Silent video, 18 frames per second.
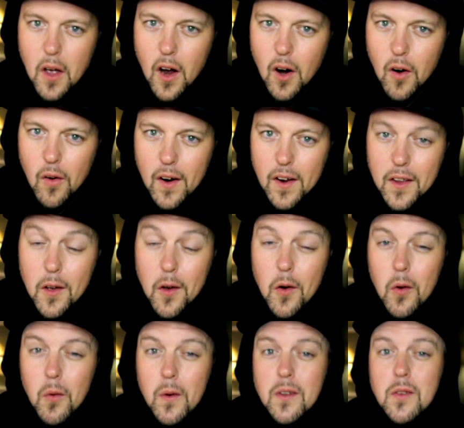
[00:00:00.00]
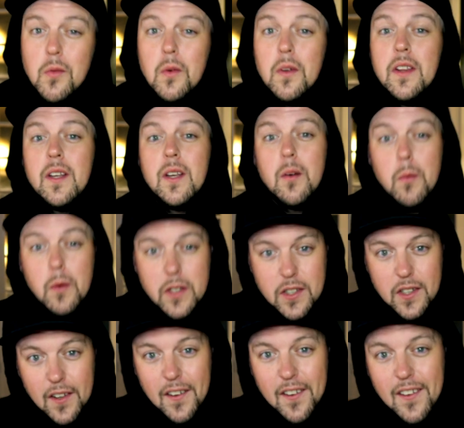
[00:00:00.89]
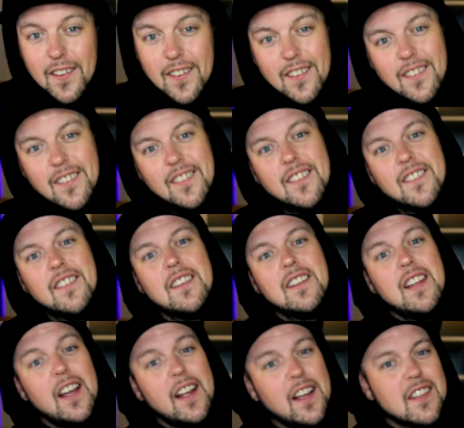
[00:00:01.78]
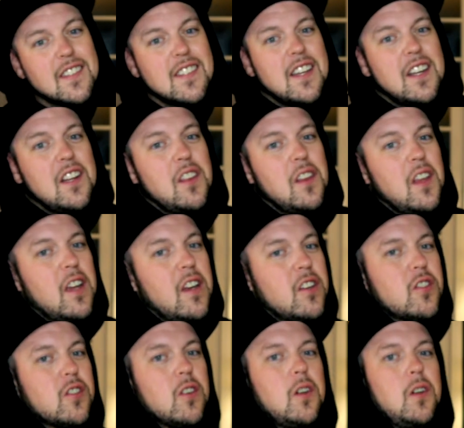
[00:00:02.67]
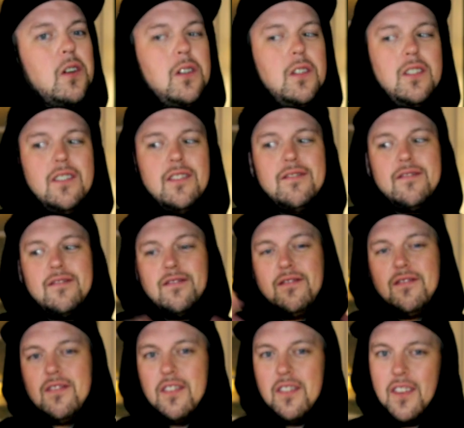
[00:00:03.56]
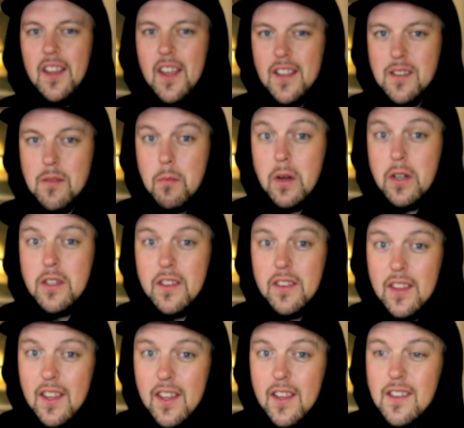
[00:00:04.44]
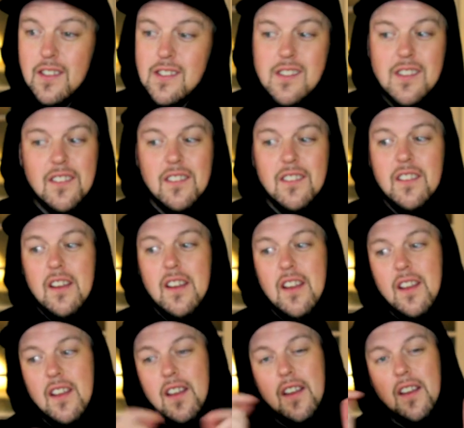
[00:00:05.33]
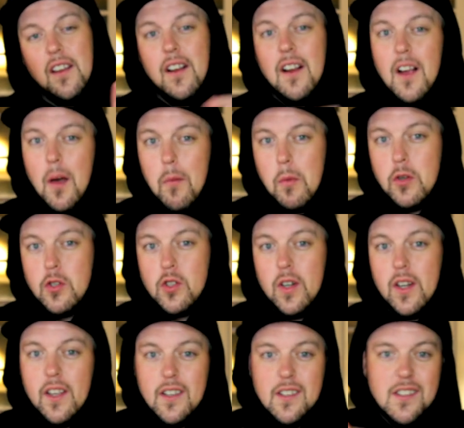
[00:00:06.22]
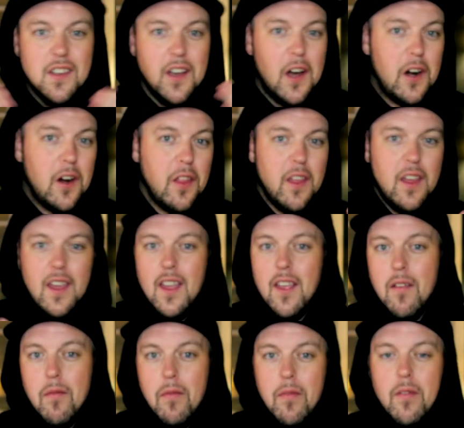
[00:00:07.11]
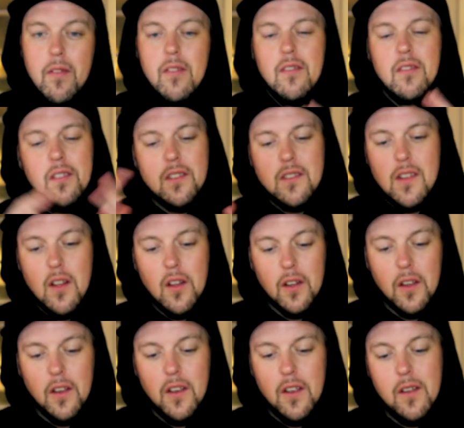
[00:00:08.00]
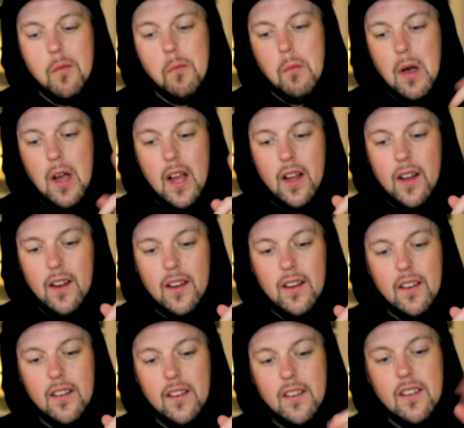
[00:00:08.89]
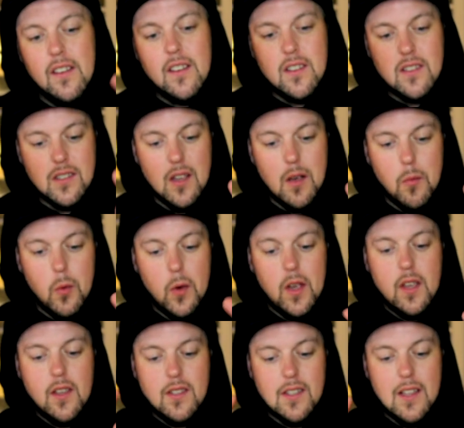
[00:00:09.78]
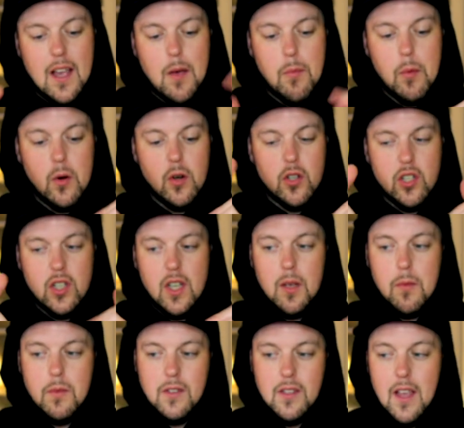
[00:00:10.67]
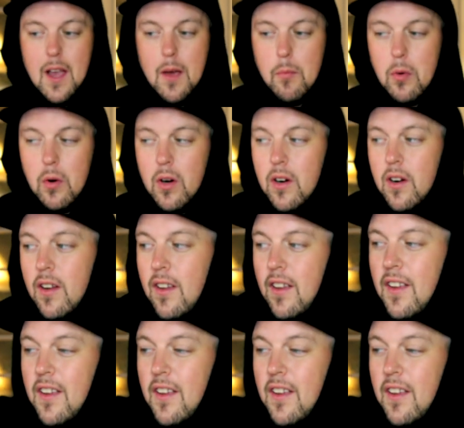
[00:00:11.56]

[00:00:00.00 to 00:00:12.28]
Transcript: All right, yo, what's really good with y'all? Like I said in the intro, it's a bunch of things. Couple drinks, under the inf. It's all good, but Subway, slapper, chip, slapper,